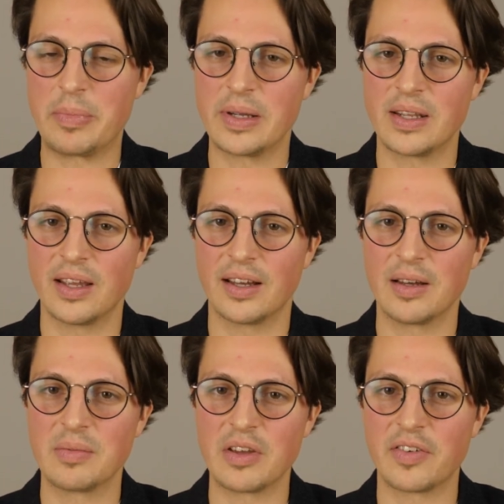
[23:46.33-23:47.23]
But
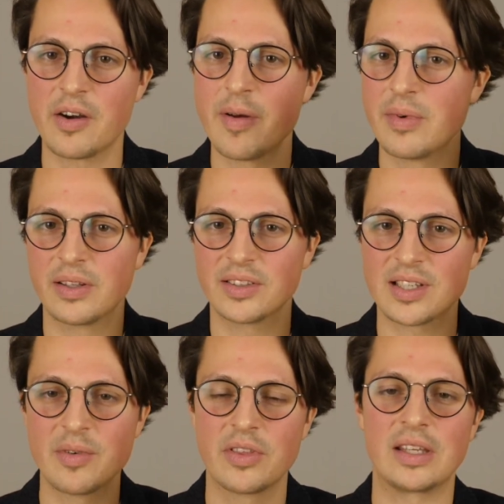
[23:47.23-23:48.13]
if I remember that
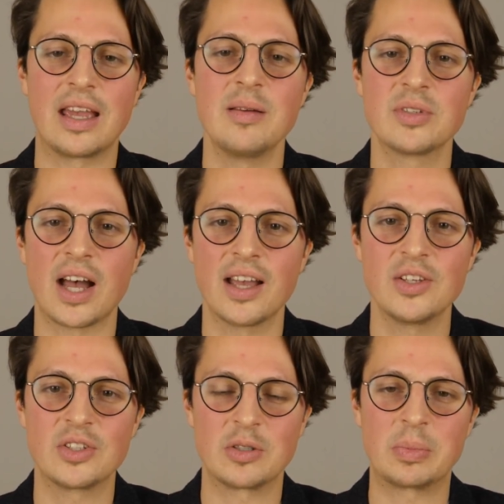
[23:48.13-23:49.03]
some of the games I
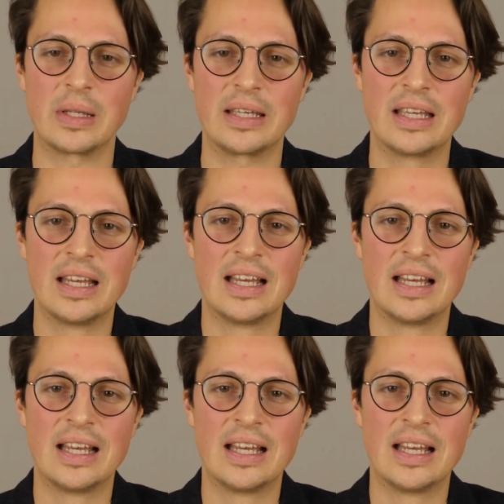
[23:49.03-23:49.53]
used to play,